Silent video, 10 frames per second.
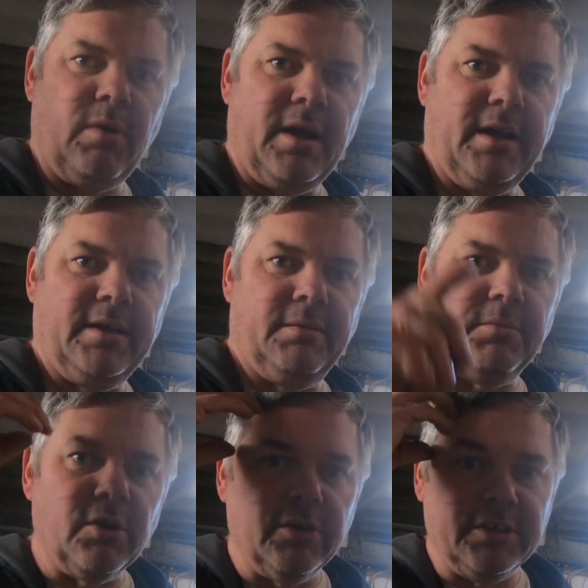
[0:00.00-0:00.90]
I am
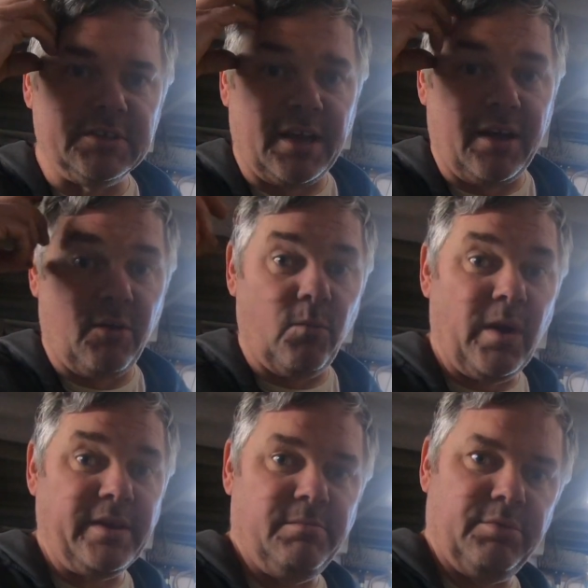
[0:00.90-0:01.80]
going to start
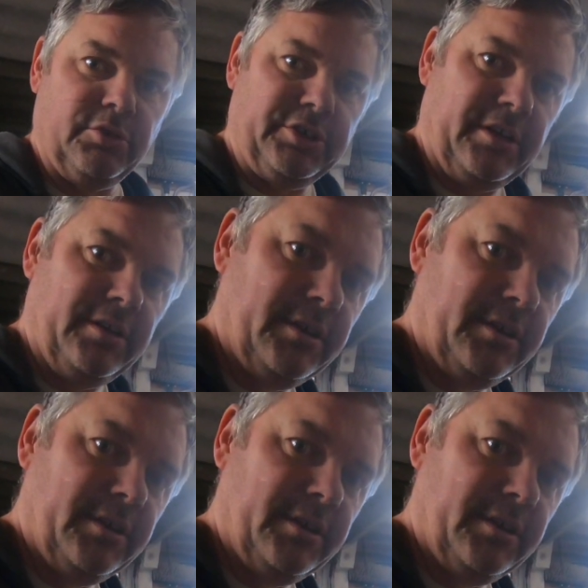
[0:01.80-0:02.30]
wire brushing